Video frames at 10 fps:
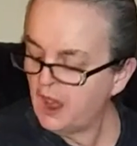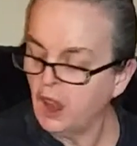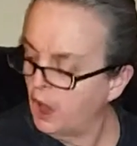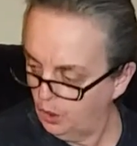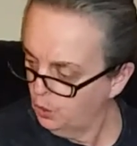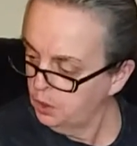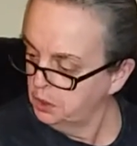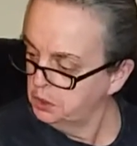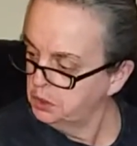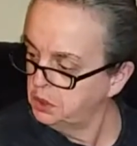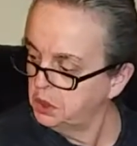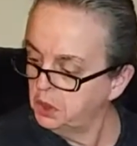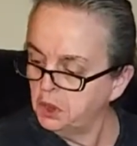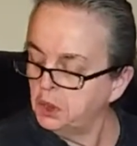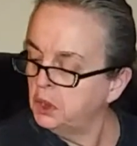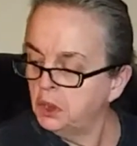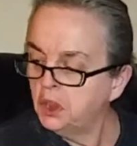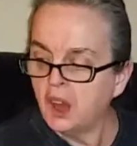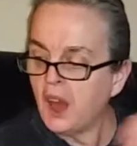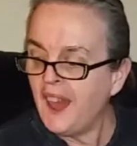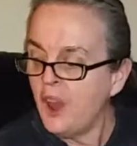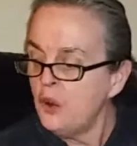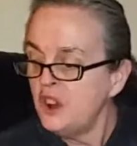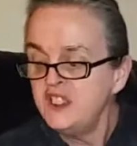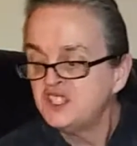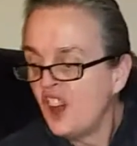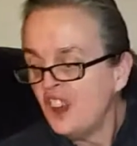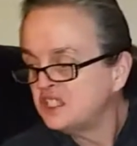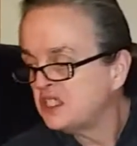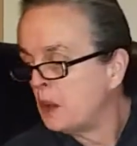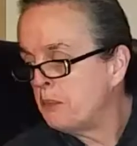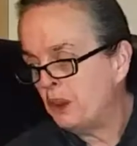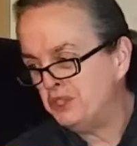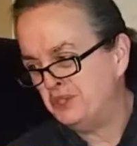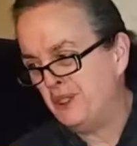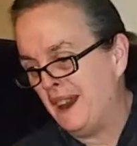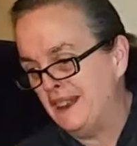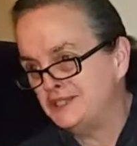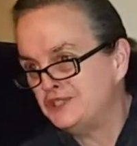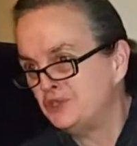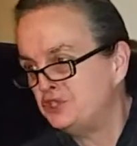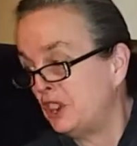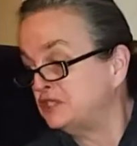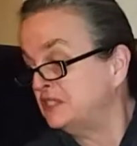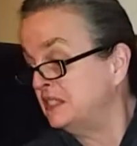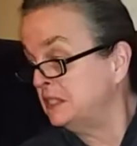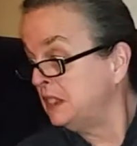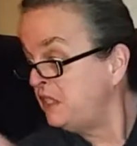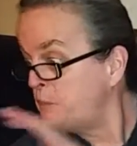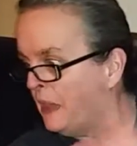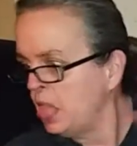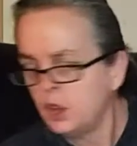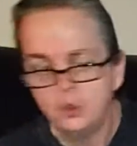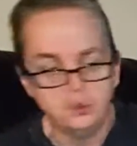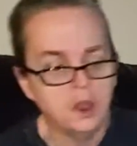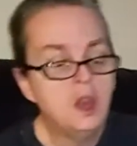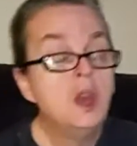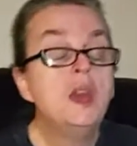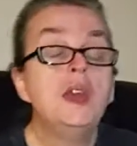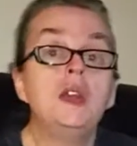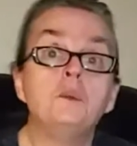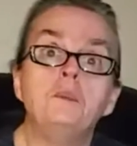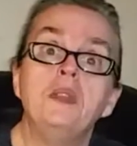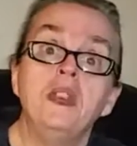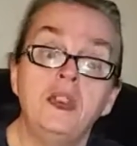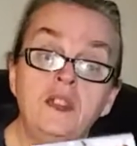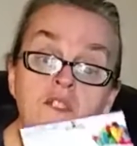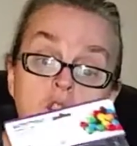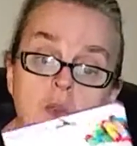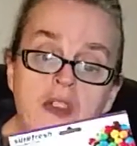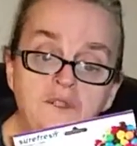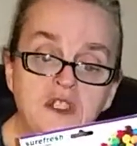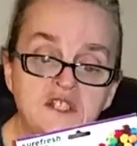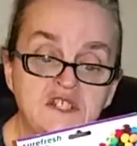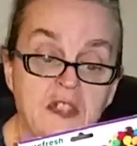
hello, I already talked about you guys, so just leave me alone. Anyway, in the crafting